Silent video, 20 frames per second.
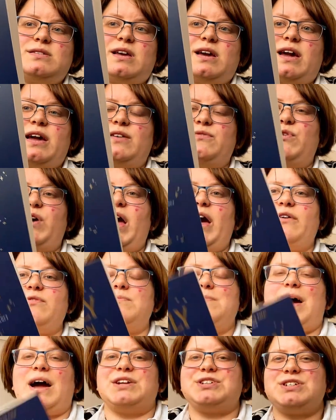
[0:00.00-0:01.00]
again we have
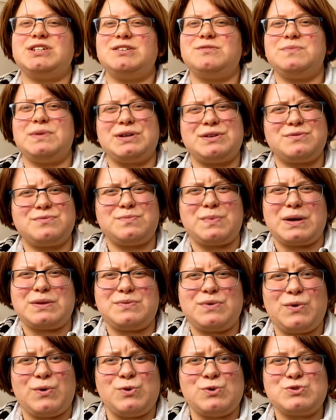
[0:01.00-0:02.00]
magic, but
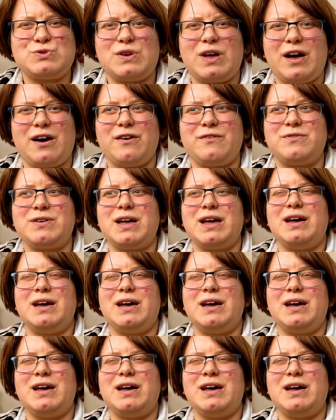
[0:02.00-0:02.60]
we also have,